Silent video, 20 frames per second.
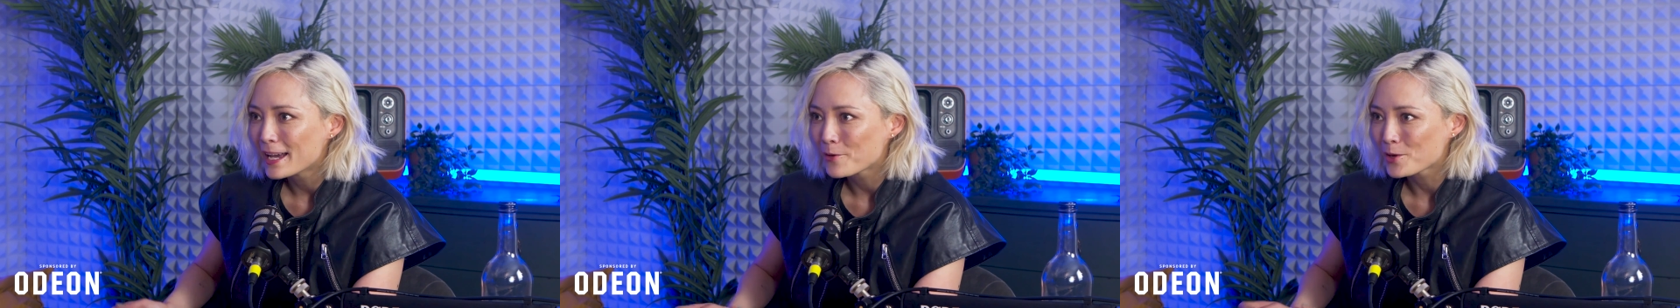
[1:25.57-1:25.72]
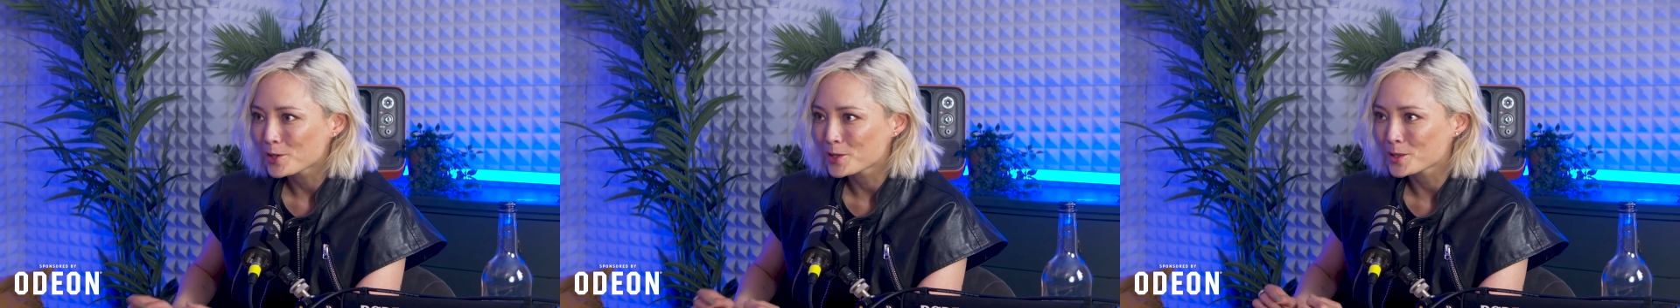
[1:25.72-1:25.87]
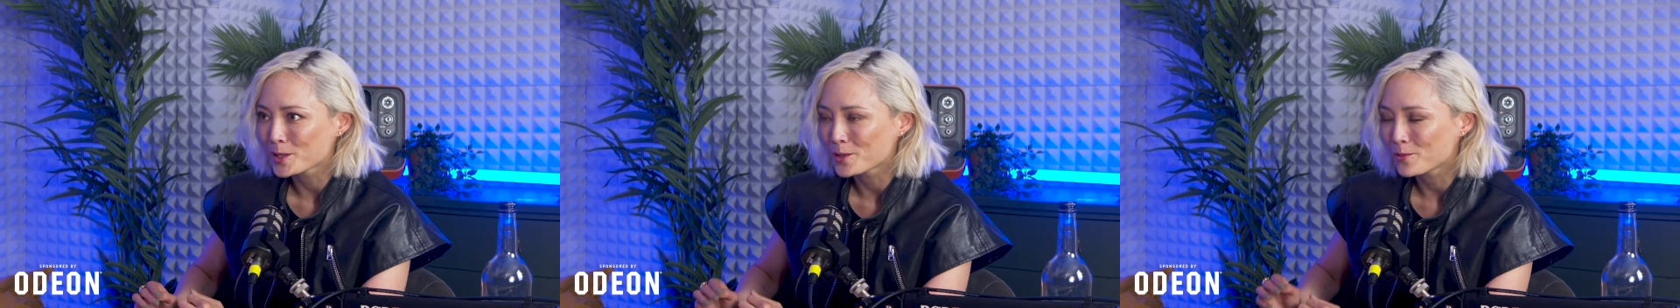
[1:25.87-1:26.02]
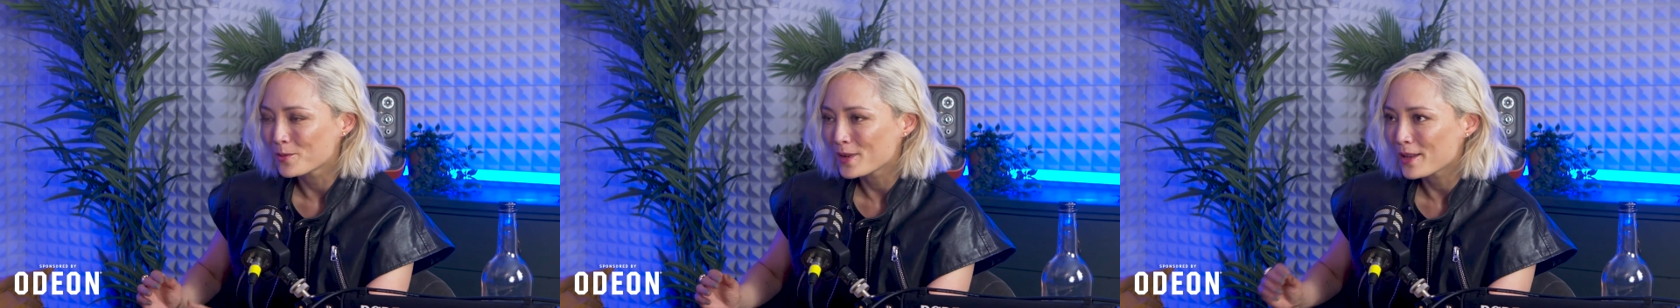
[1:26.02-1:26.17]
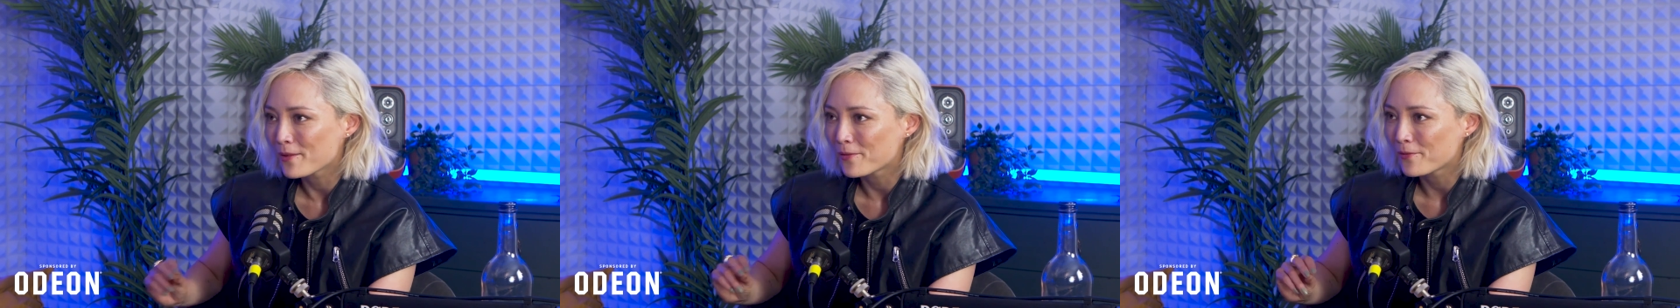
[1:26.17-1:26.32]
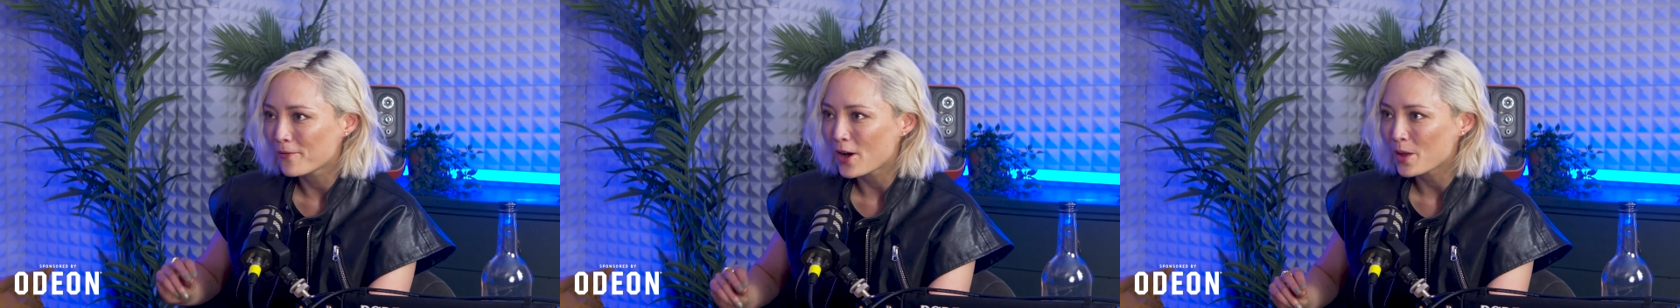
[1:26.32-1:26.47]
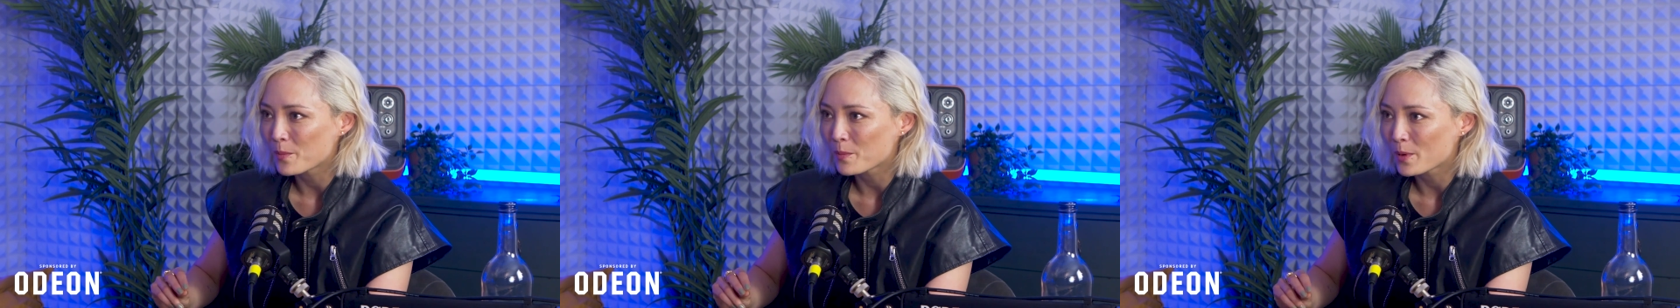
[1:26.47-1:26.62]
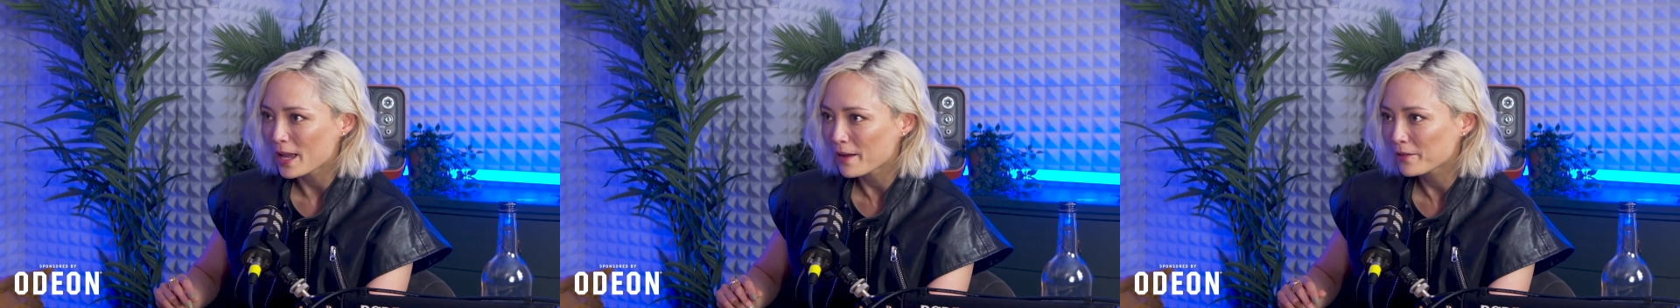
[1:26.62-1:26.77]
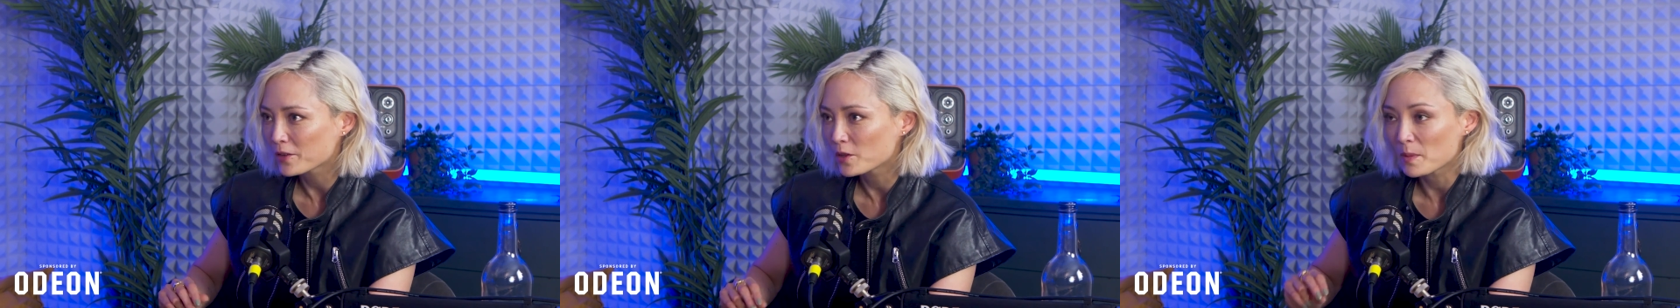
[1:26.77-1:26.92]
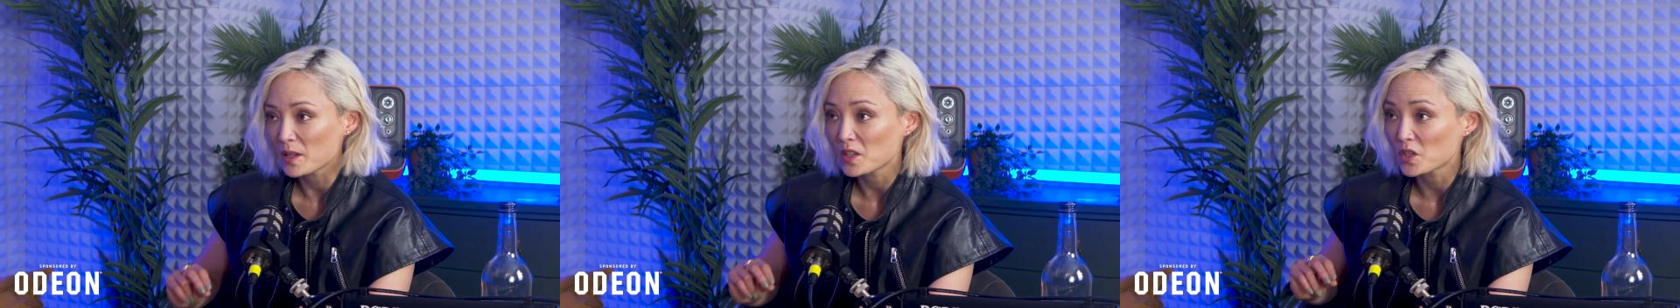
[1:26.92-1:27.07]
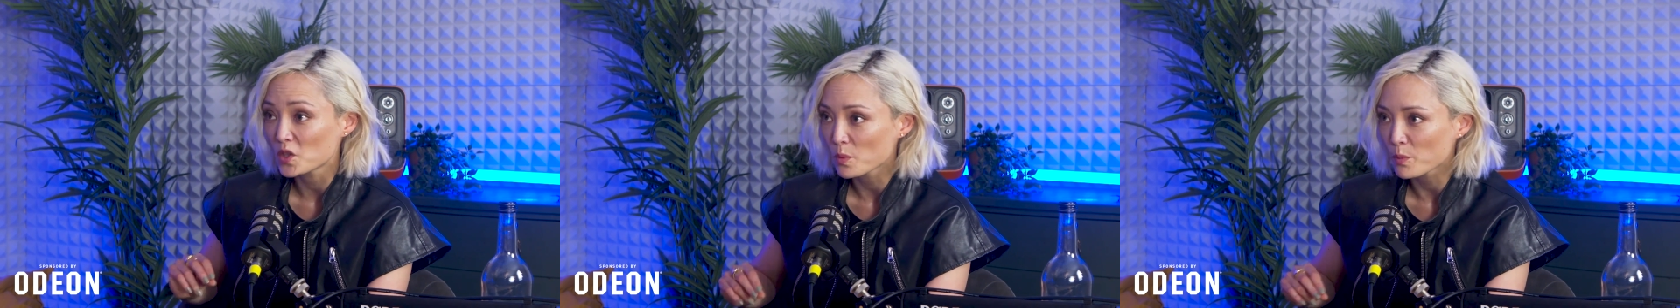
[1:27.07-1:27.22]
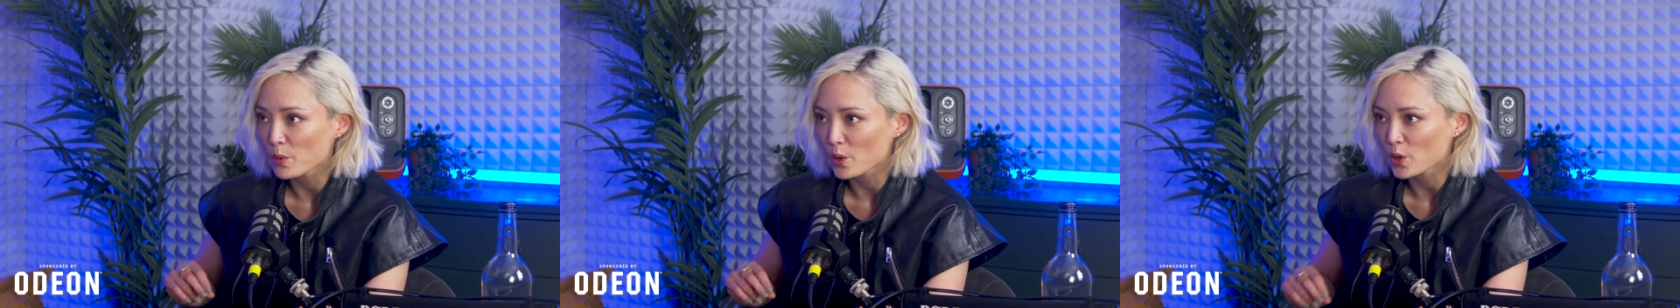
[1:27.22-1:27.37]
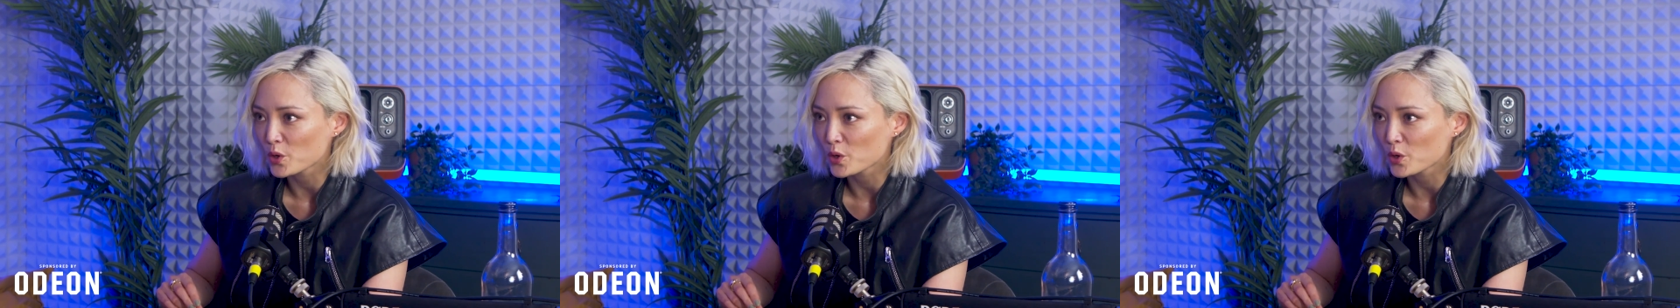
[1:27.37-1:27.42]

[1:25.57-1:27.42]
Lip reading: which was really fun, but you have to be super